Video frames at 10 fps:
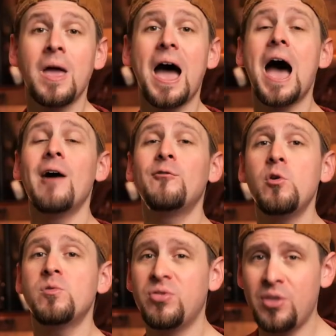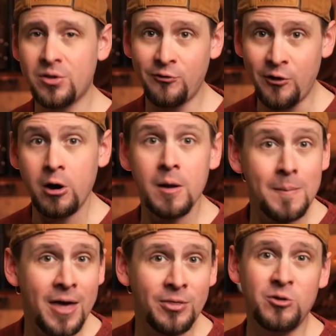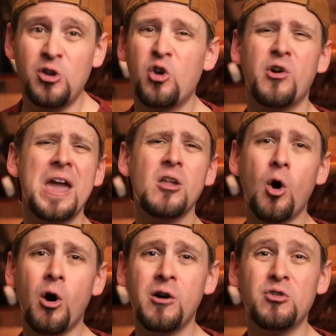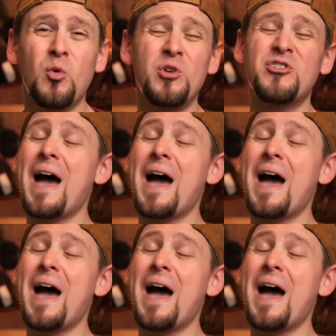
I've used this very method to create art to which